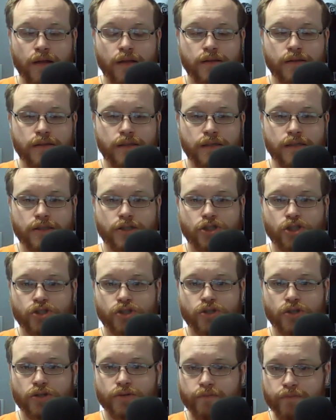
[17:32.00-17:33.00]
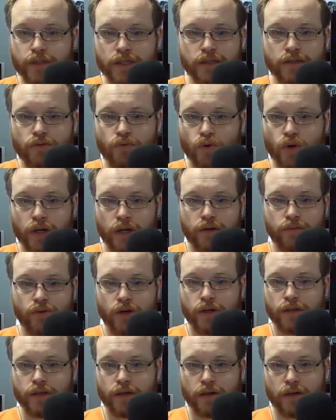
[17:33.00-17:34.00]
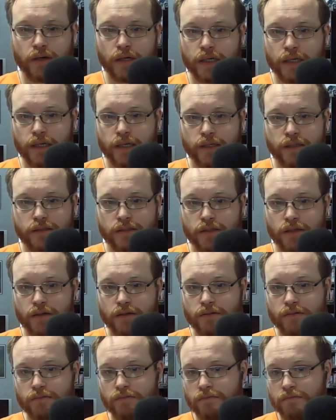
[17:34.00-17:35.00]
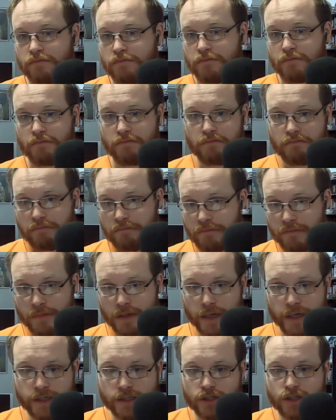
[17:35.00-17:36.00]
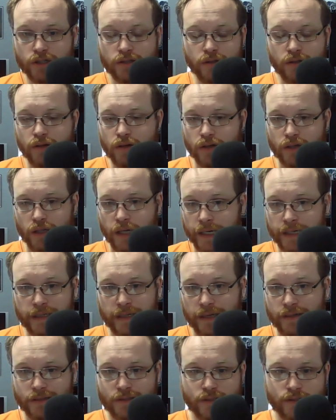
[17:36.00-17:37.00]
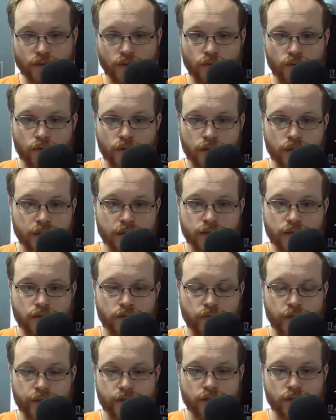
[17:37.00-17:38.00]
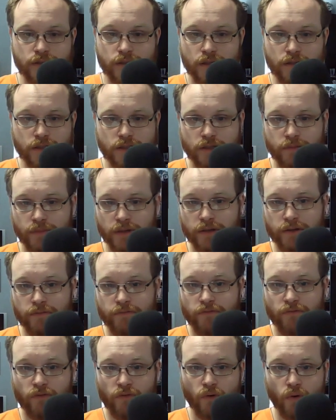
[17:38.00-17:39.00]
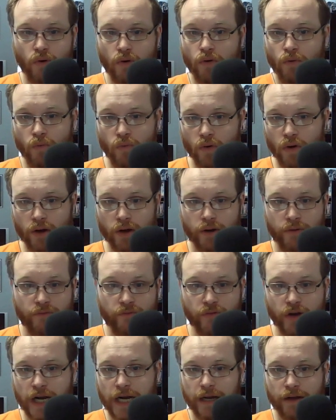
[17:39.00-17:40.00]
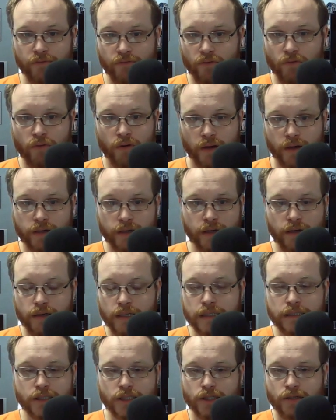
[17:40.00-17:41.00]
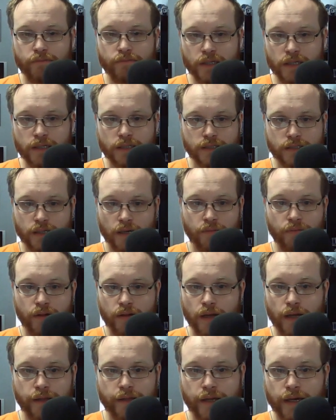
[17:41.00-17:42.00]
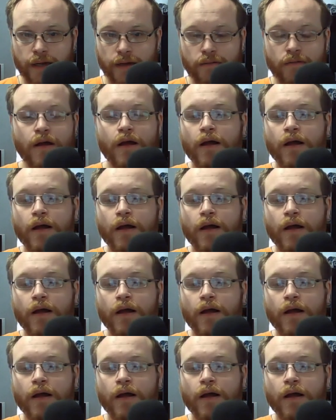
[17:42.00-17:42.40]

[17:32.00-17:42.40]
This should be one where the Hurricanes, it should look like that score against the Rangers. It should be 4-1, 5-1. Yeah, it should be something like that.